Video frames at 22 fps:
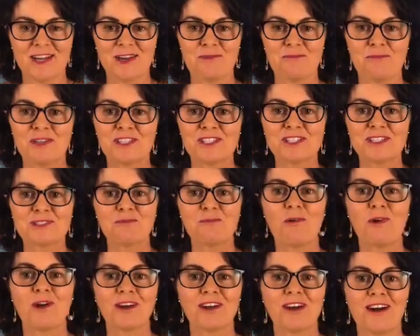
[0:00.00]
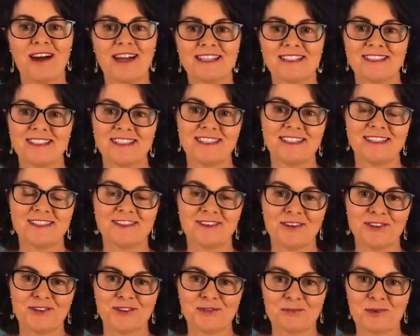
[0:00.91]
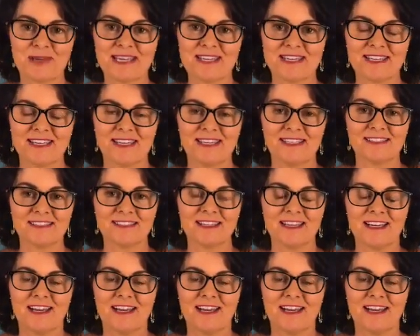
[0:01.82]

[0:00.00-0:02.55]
which is what I did on the weekend.